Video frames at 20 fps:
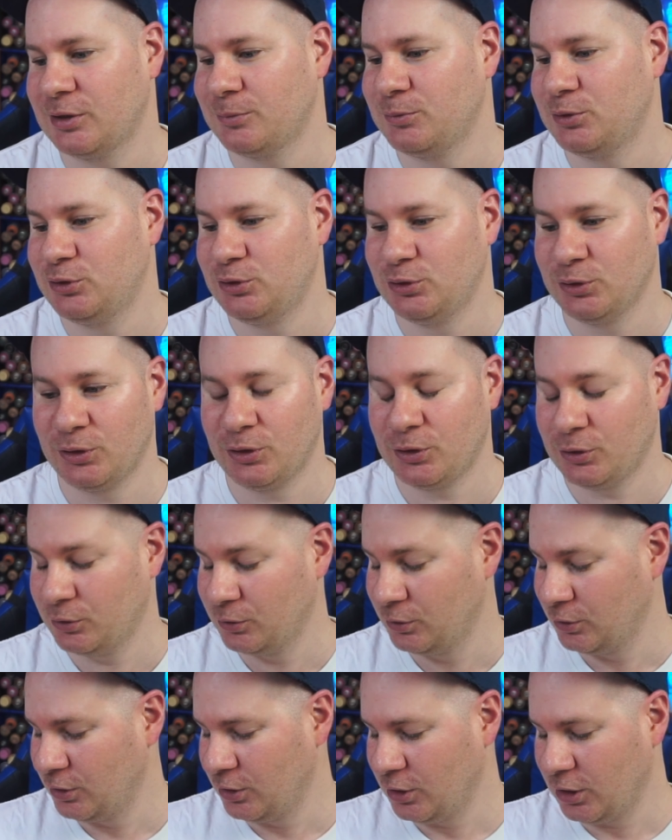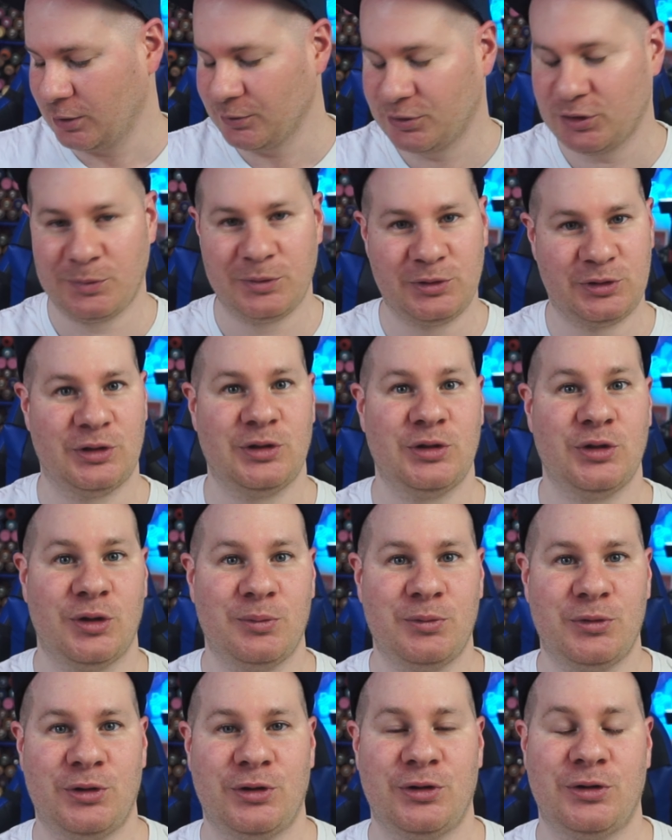I'm sure I'm going to be doing a lot
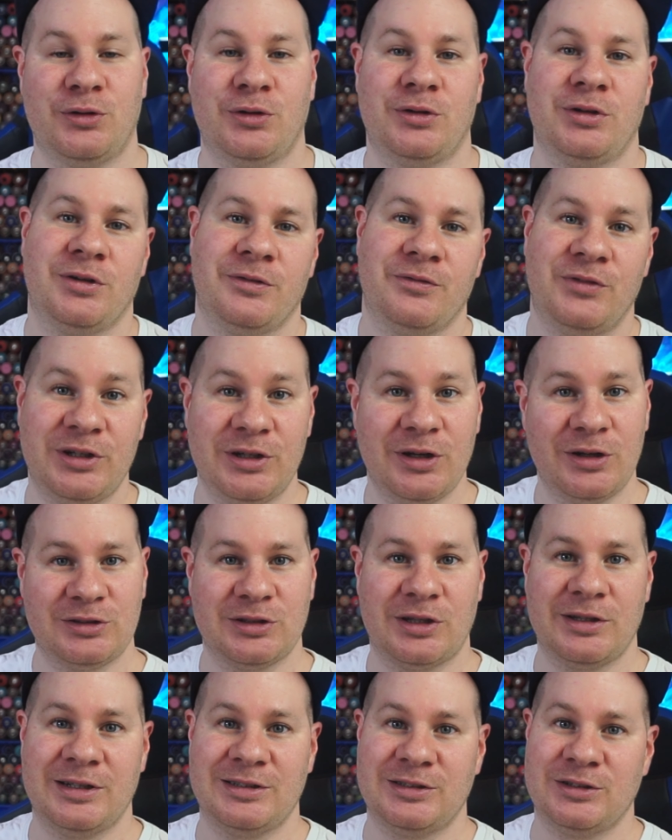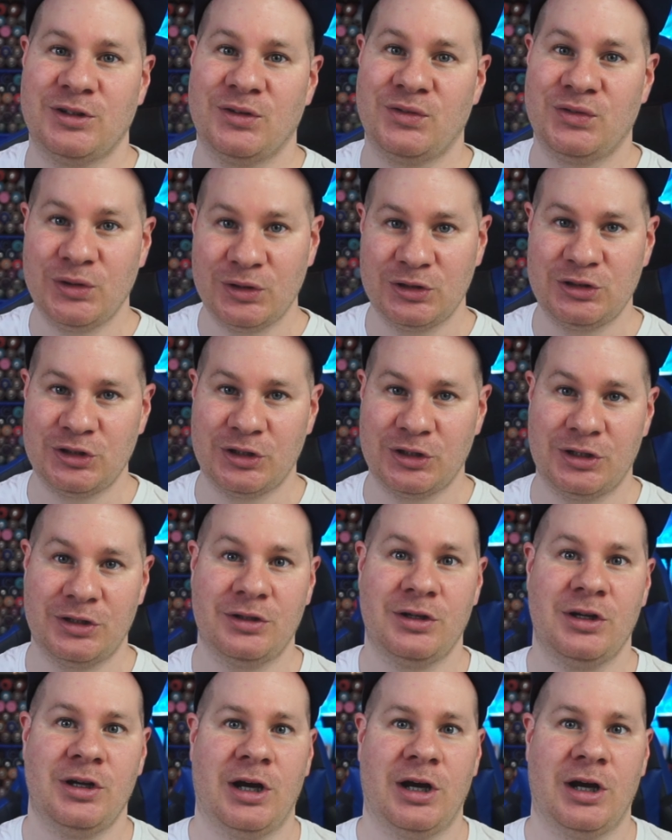more videos like this in the future.